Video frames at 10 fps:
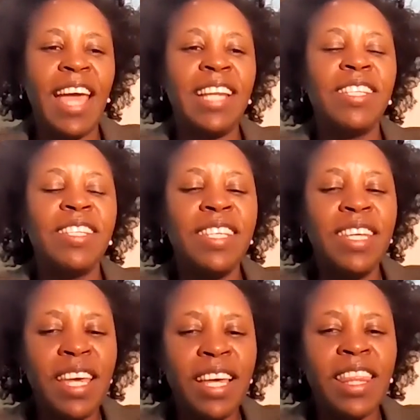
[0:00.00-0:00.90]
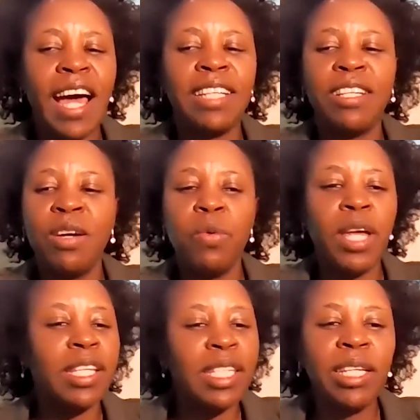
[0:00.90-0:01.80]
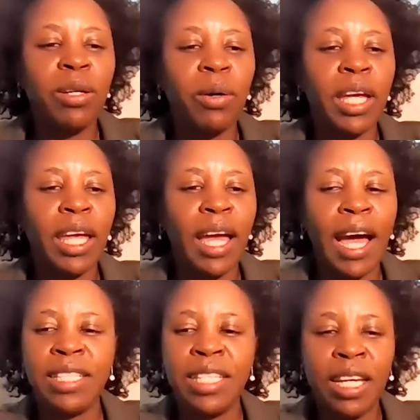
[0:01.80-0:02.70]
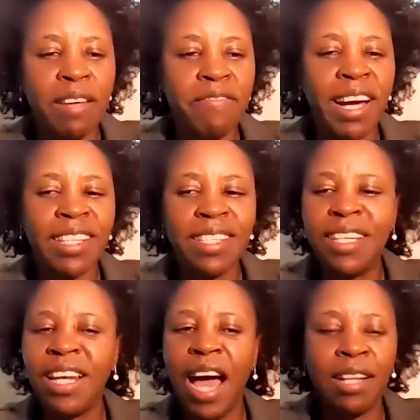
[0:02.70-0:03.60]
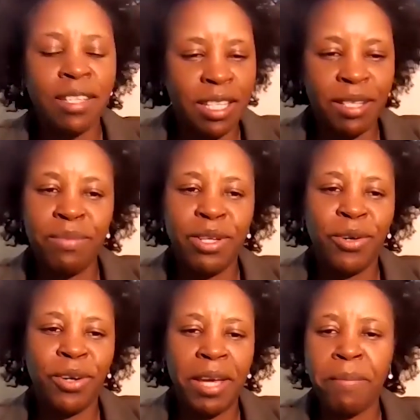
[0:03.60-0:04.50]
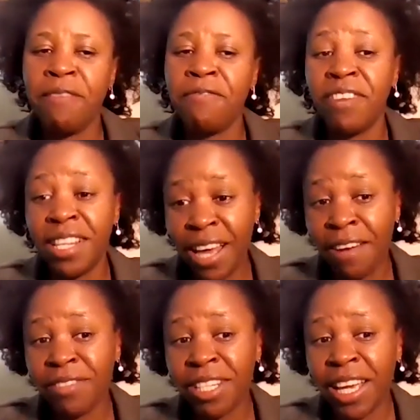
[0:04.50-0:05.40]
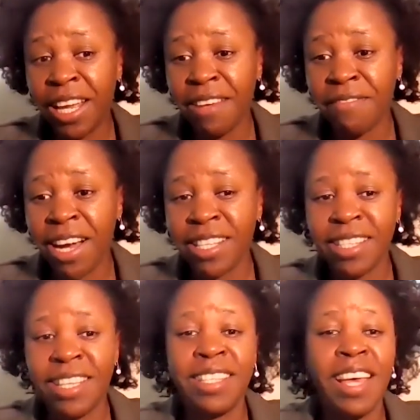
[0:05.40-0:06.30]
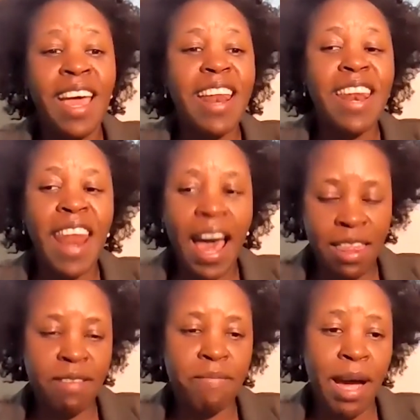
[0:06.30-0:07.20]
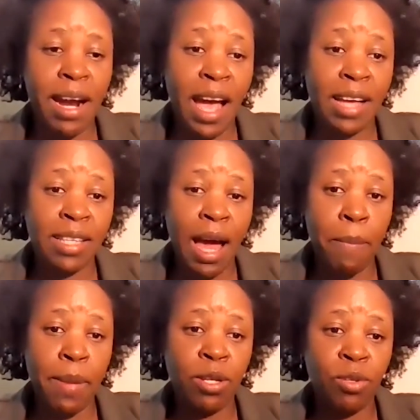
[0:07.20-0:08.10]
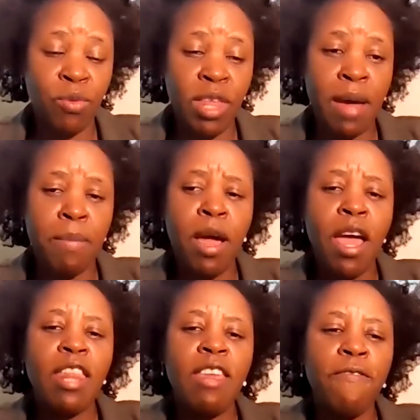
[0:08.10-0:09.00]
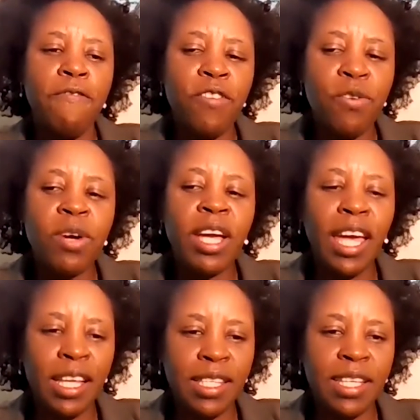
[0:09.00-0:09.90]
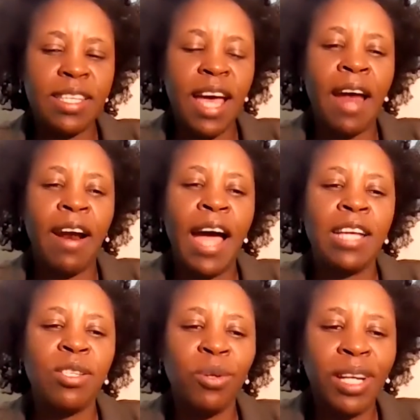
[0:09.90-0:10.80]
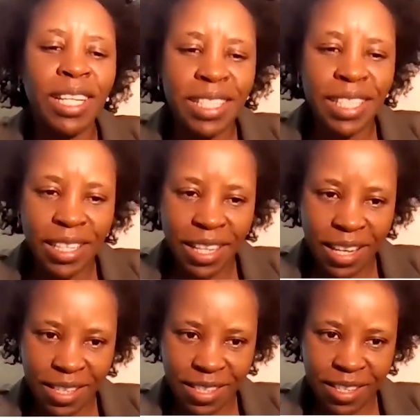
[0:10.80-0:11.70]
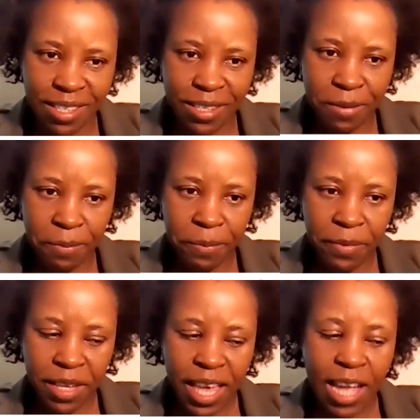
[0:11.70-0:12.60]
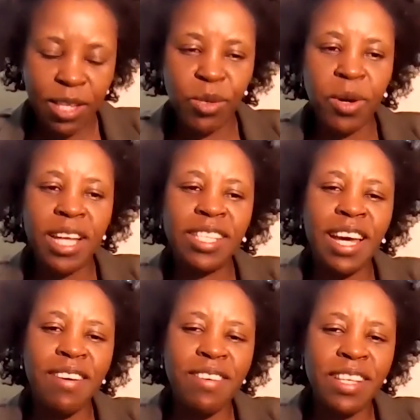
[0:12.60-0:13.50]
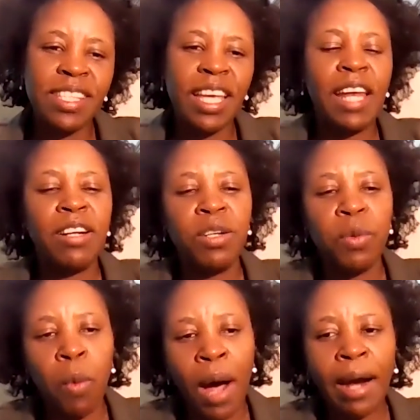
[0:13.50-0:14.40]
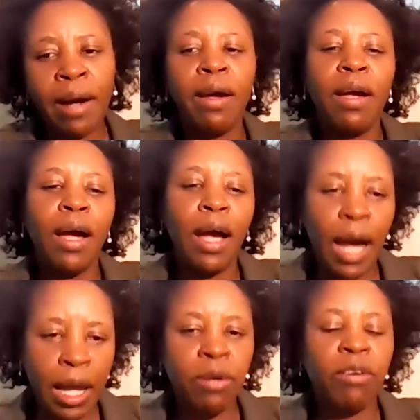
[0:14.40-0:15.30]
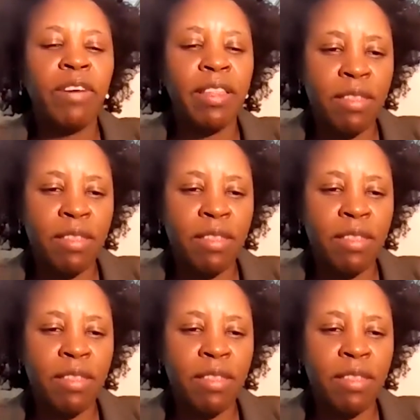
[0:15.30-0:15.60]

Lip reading: and seeing that we are still okay. I take the vaccine, I'll still be okay. My friends have taken the vaccines, nothing bad has happened to them. The few cases are isolated cases. And so it's a risk and reward kind of a